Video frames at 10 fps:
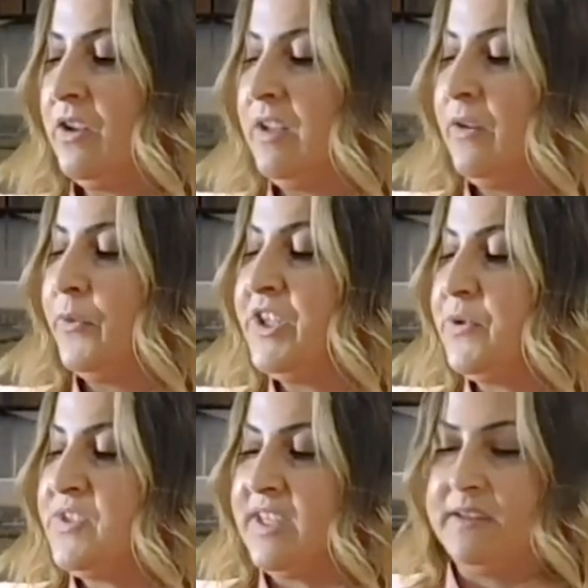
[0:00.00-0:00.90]

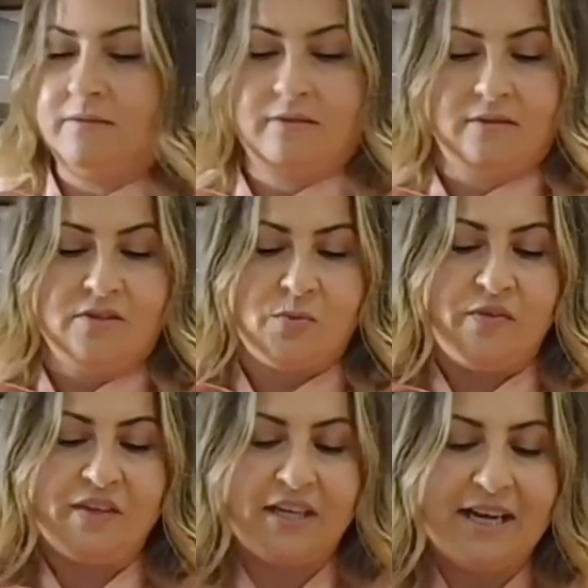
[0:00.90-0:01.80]
reduce it. So we've
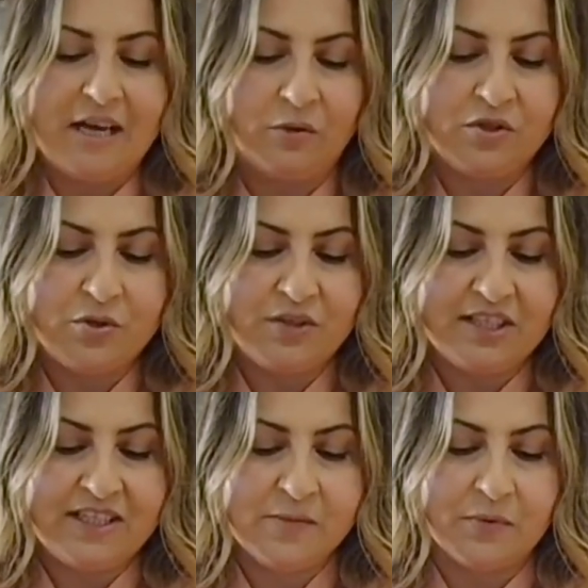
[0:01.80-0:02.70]
got now 2
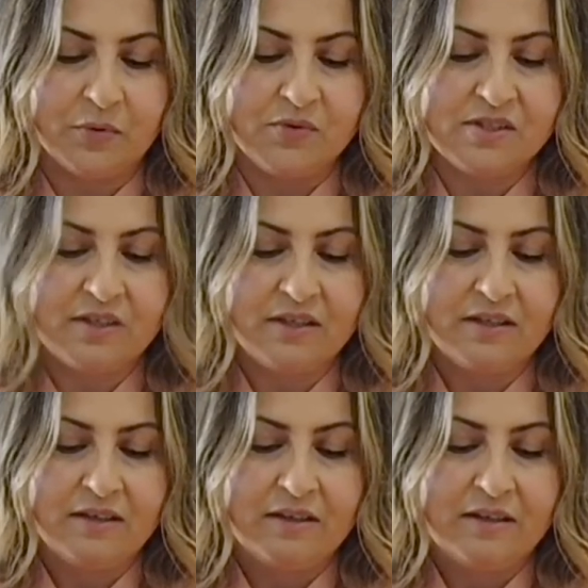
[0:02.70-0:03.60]
teaspoons
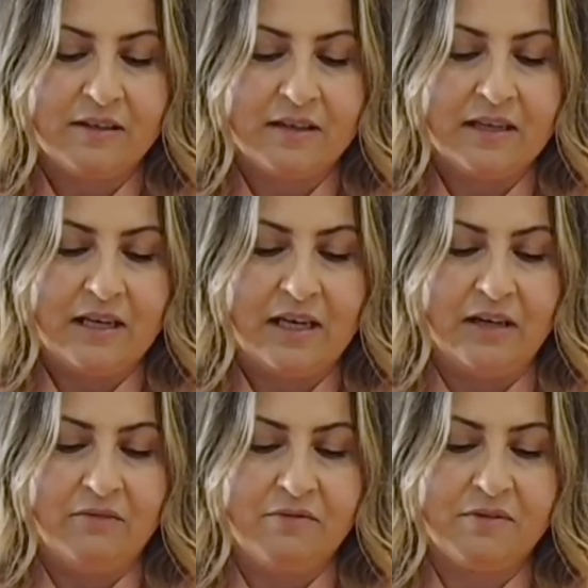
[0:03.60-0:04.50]

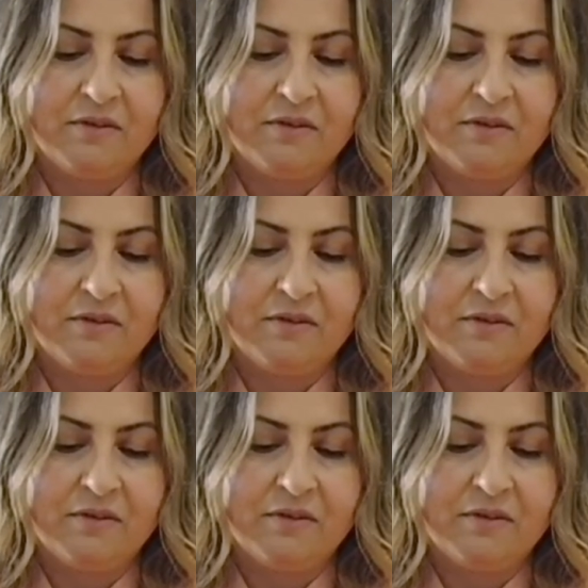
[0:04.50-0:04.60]
of